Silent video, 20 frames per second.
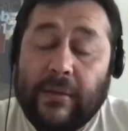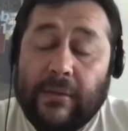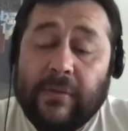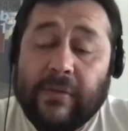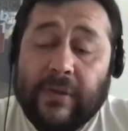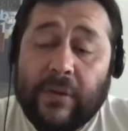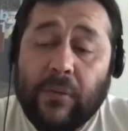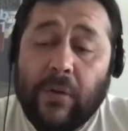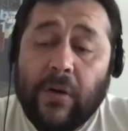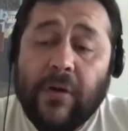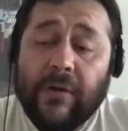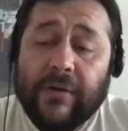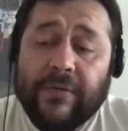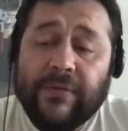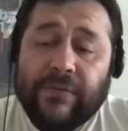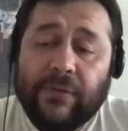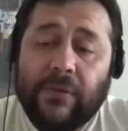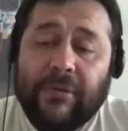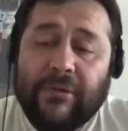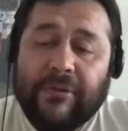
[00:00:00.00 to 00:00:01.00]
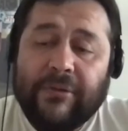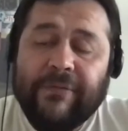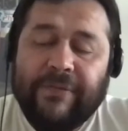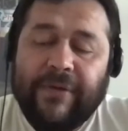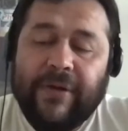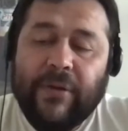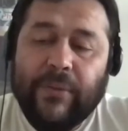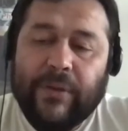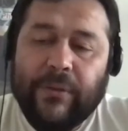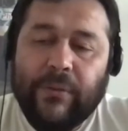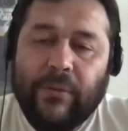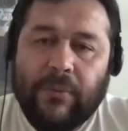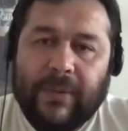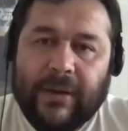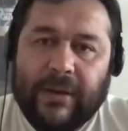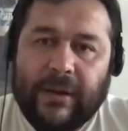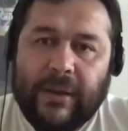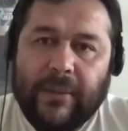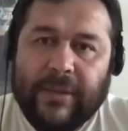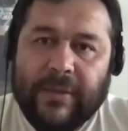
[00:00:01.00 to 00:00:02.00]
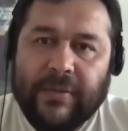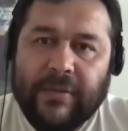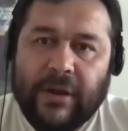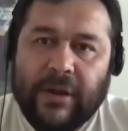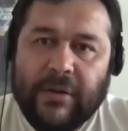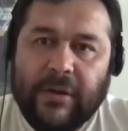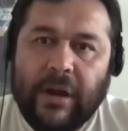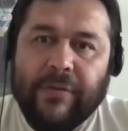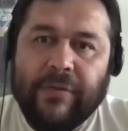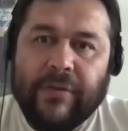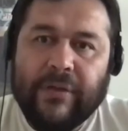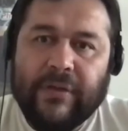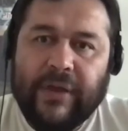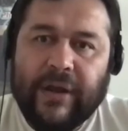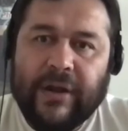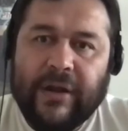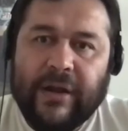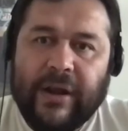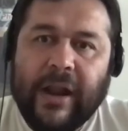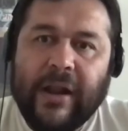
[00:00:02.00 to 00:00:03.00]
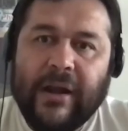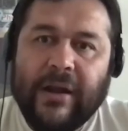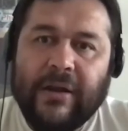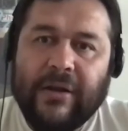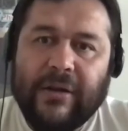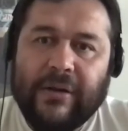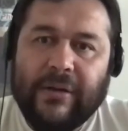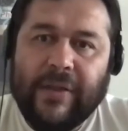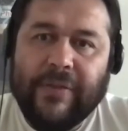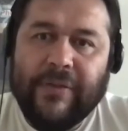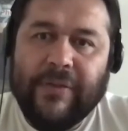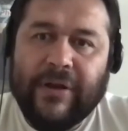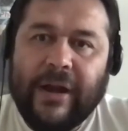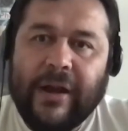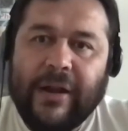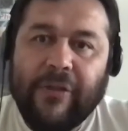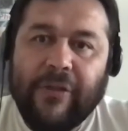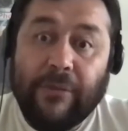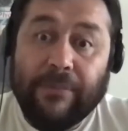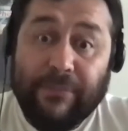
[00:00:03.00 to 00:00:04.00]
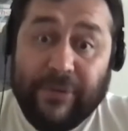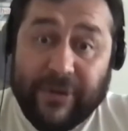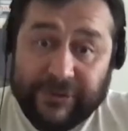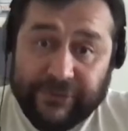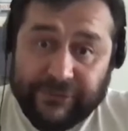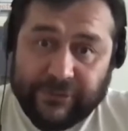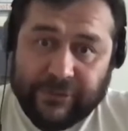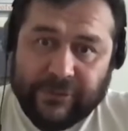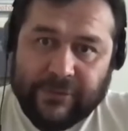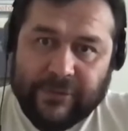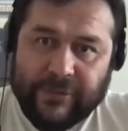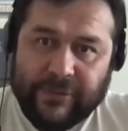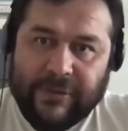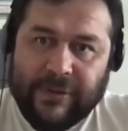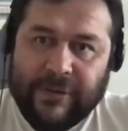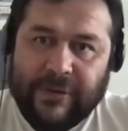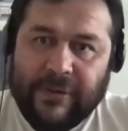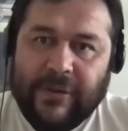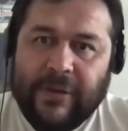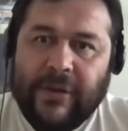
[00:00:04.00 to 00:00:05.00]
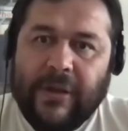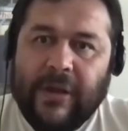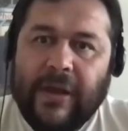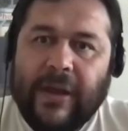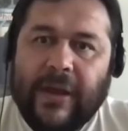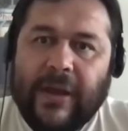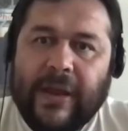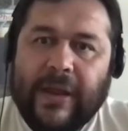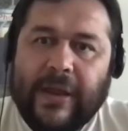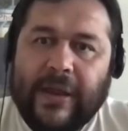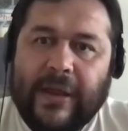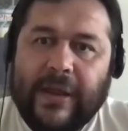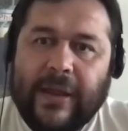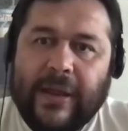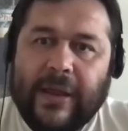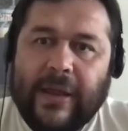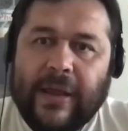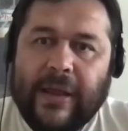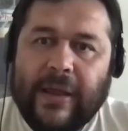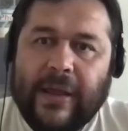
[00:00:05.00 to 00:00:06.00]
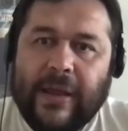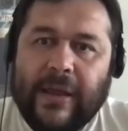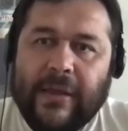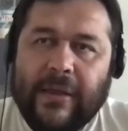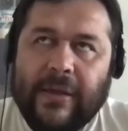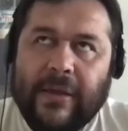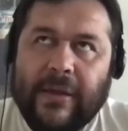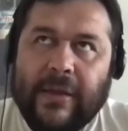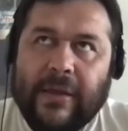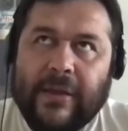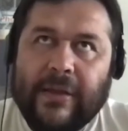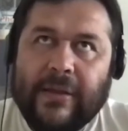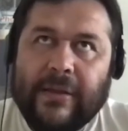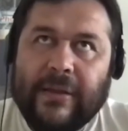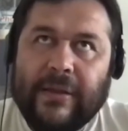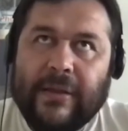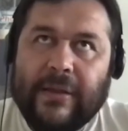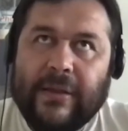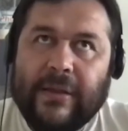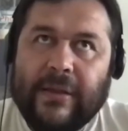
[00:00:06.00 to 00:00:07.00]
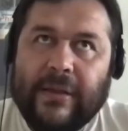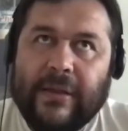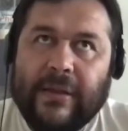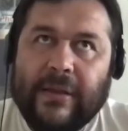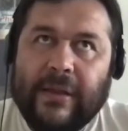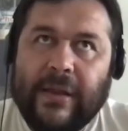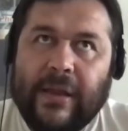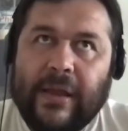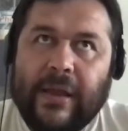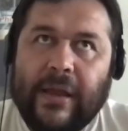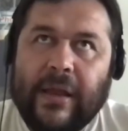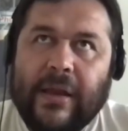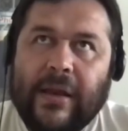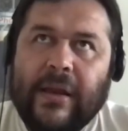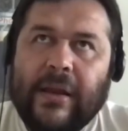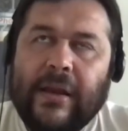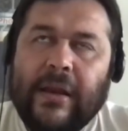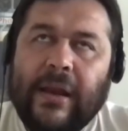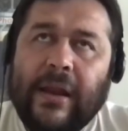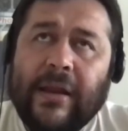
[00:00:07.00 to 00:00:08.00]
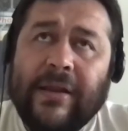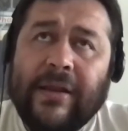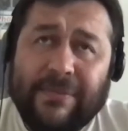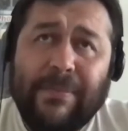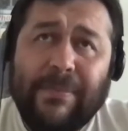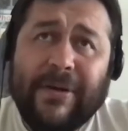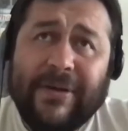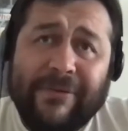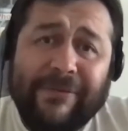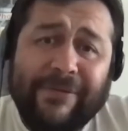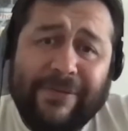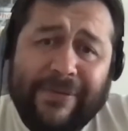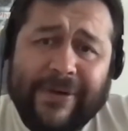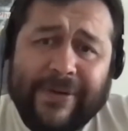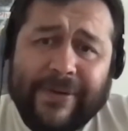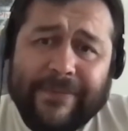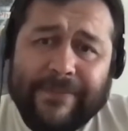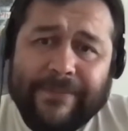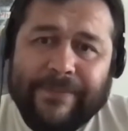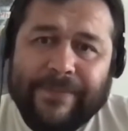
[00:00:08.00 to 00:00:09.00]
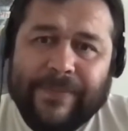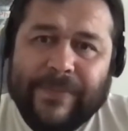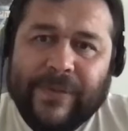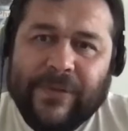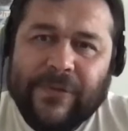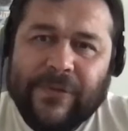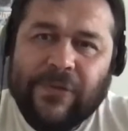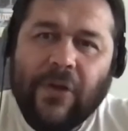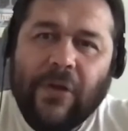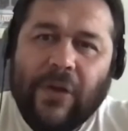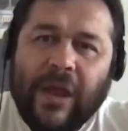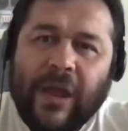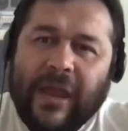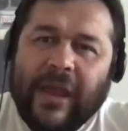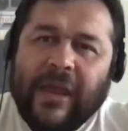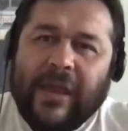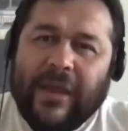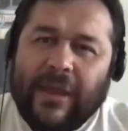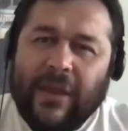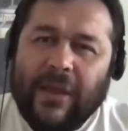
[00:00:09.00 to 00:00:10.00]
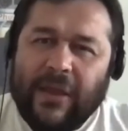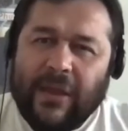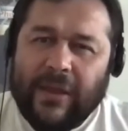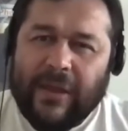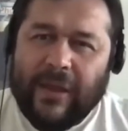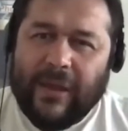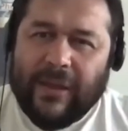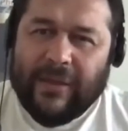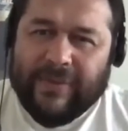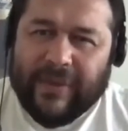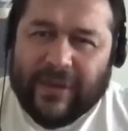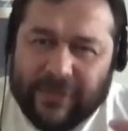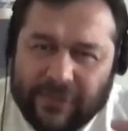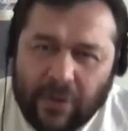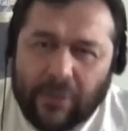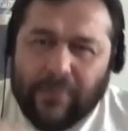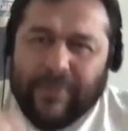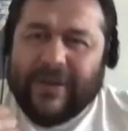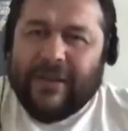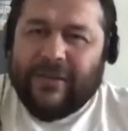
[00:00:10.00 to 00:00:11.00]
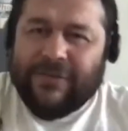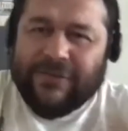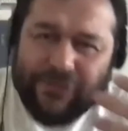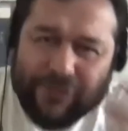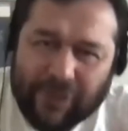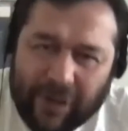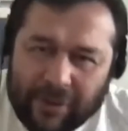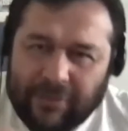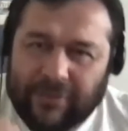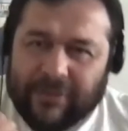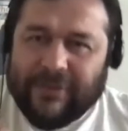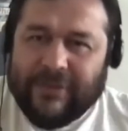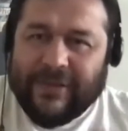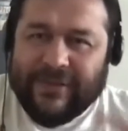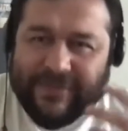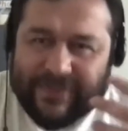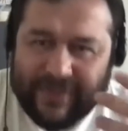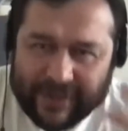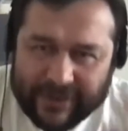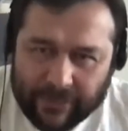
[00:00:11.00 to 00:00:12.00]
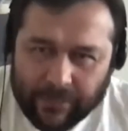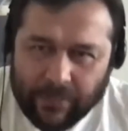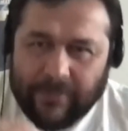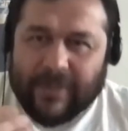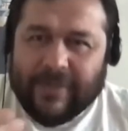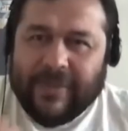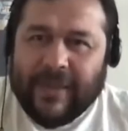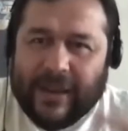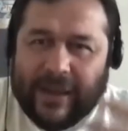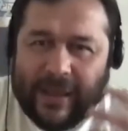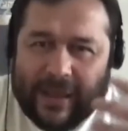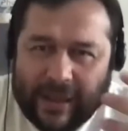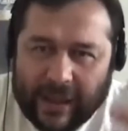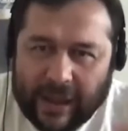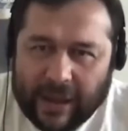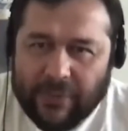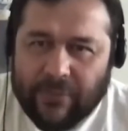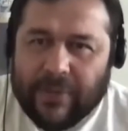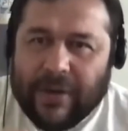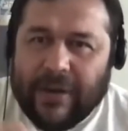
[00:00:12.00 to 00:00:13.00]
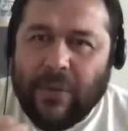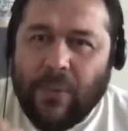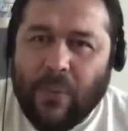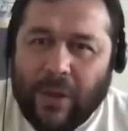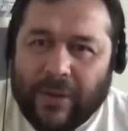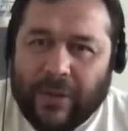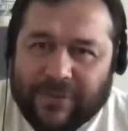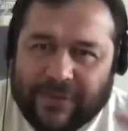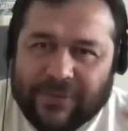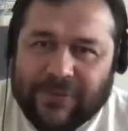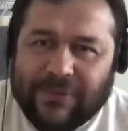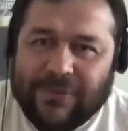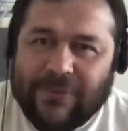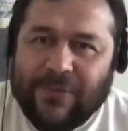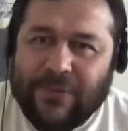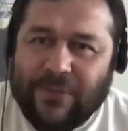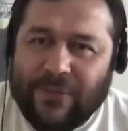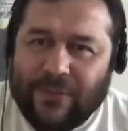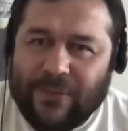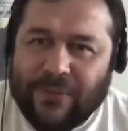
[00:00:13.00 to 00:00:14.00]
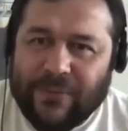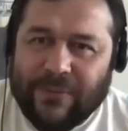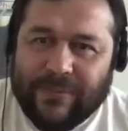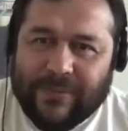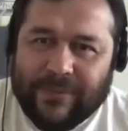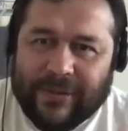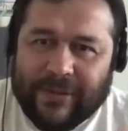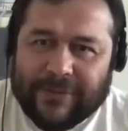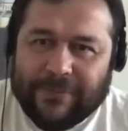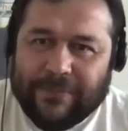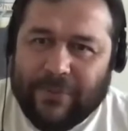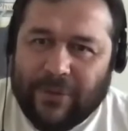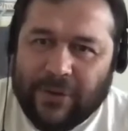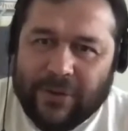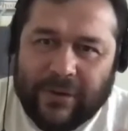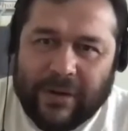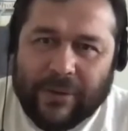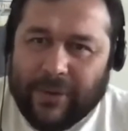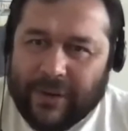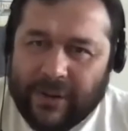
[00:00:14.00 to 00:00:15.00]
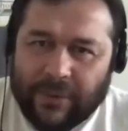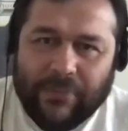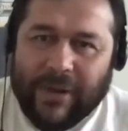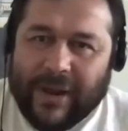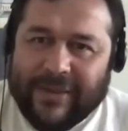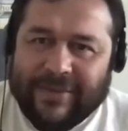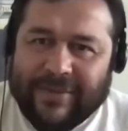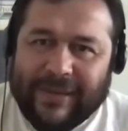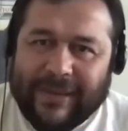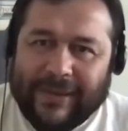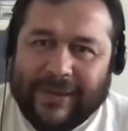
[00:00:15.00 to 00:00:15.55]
world is so unfair with women. I mean, they're under a lot of pressure, and it's very unfair. So there is always a struggle inside a woman that I really wanted to explore when I'm writing.